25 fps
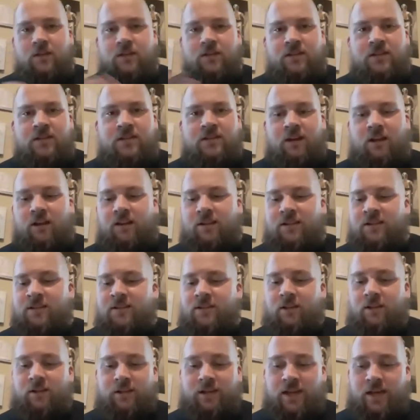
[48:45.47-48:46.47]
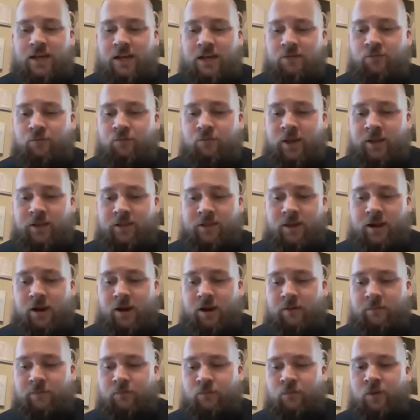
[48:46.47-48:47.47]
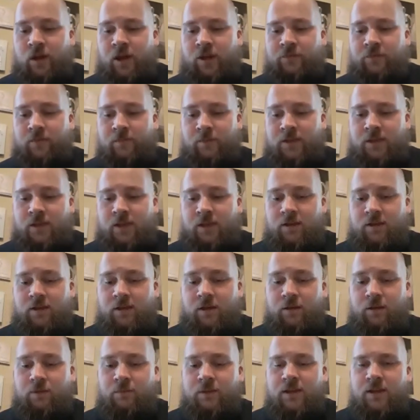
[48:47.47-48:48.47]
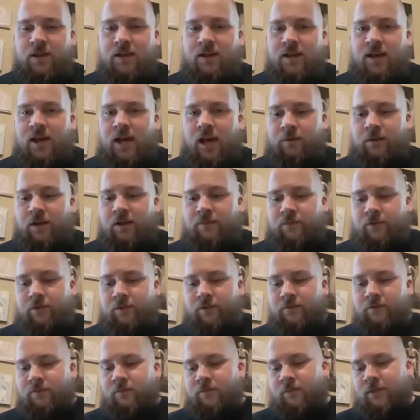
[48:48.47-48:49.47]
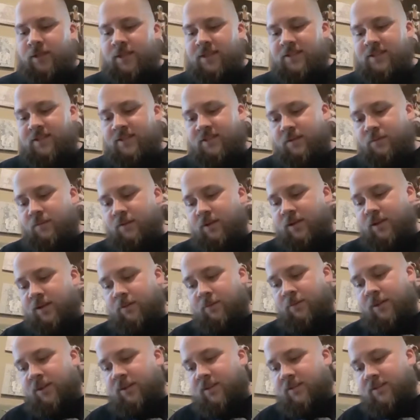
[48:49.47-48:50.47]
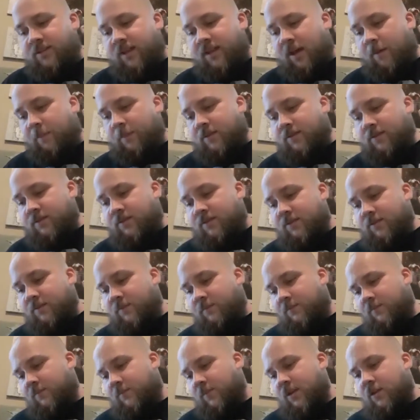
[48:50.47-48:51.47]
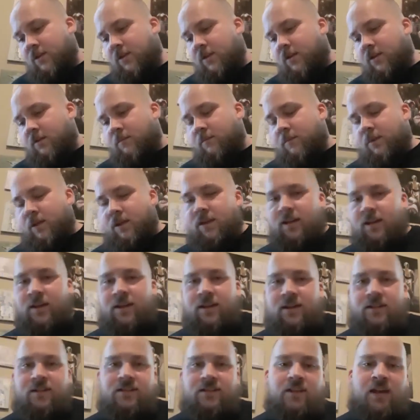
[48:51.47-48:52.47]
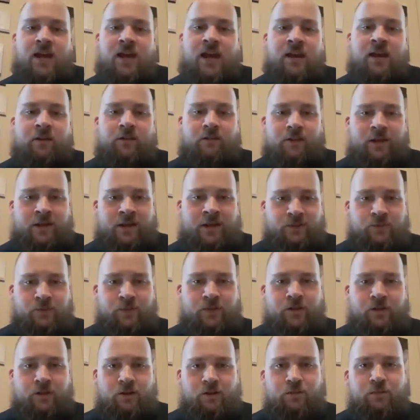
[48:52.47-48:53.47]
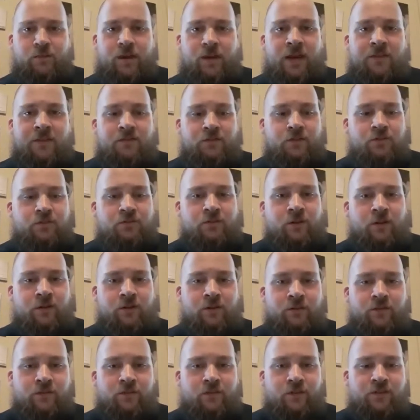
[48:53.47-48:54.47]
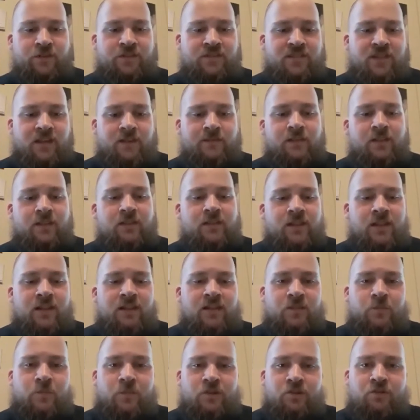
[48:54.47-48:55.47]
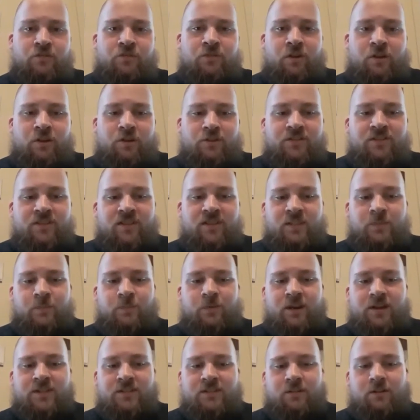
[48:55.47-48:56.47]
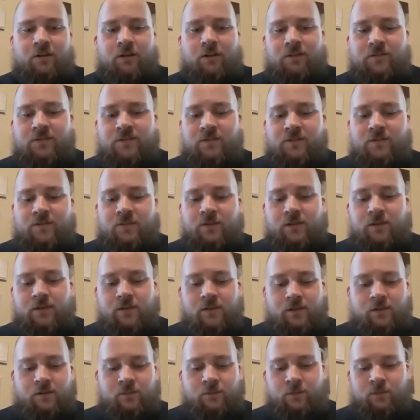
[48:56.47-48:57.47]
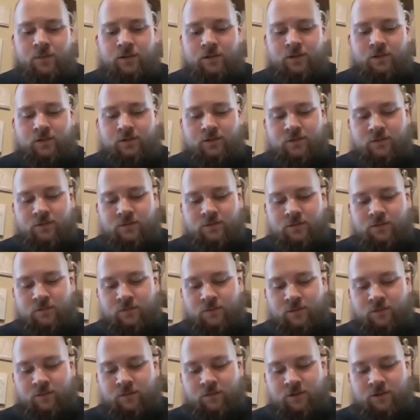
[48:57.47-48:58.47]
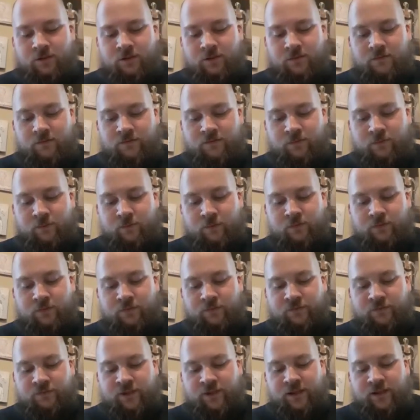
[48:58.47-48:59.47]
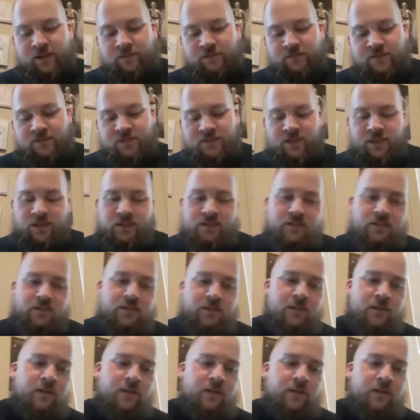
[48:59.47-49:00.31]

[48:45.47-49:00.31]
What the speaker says: Solid hand right there, right from the get-go. However, let's see what else happens. Because, as we know, after you draw your first 7, then is when you draw your 6 prize cards. 1, 2, 3, 4, 5, 6.